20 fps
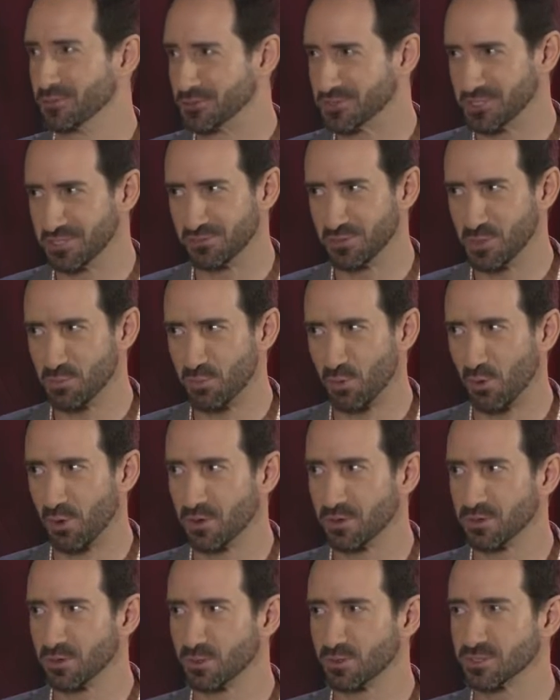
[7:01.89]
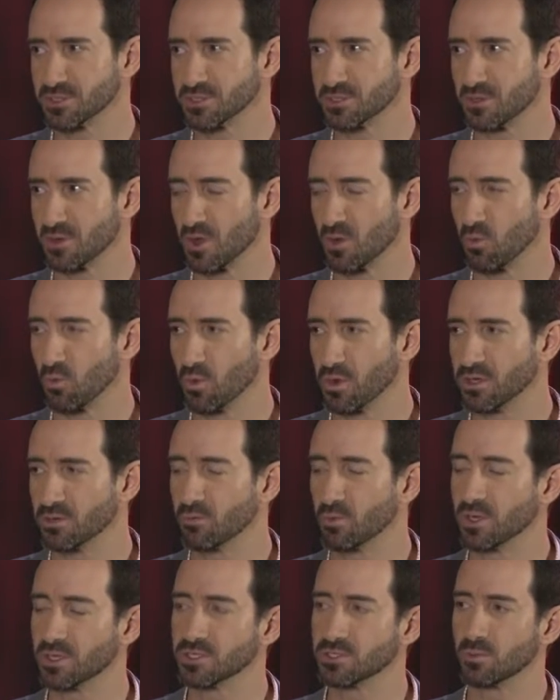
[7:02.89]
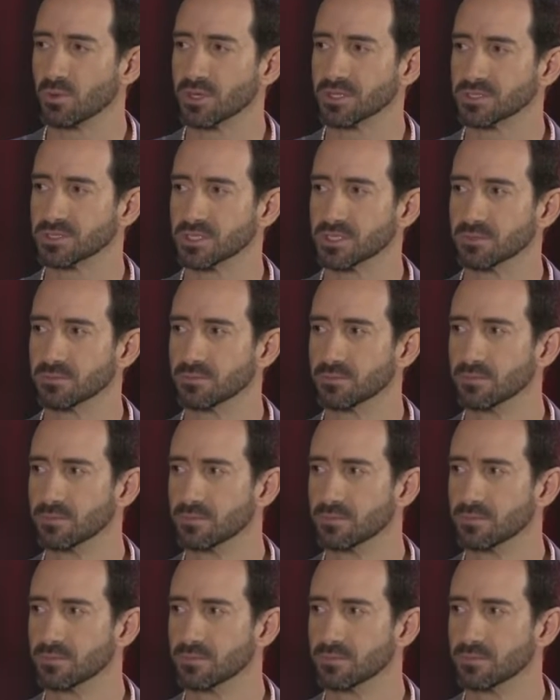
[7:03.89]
your TV partners? Right. Uh, what, what did you want to see?